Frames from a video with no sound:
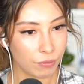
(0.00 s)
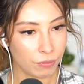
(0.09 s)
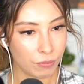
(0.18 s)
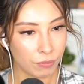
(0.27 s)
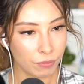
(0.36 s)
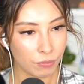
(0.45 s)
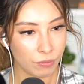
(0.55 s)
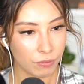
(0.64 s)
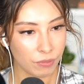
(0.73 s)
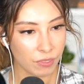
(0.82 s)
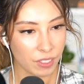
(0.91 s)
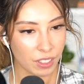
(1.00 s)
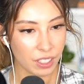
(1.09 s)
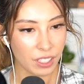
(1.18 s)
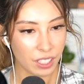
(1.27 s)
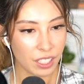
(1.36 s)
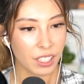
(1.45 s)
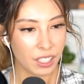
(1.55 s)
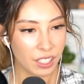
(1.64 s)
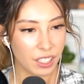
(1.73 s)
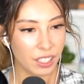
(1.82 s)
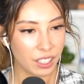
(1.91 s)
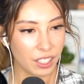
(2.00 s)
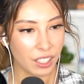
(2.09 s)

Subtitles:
(silent)